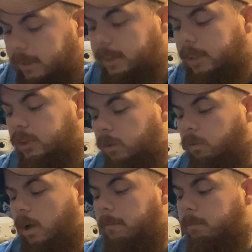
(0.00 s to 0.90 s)
says, so
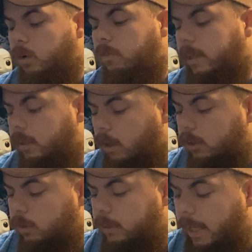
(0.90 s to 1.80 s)
what movie are
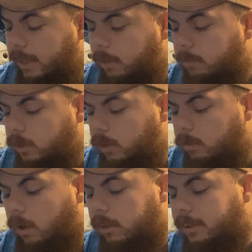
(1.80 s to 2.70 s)
you taking with
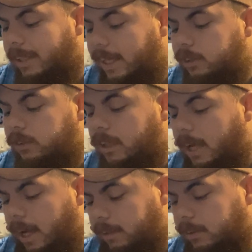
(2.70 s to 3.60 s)
you on a desert
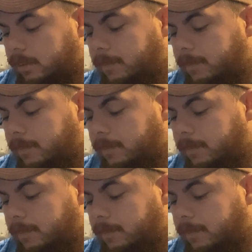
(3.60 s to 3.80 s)
island?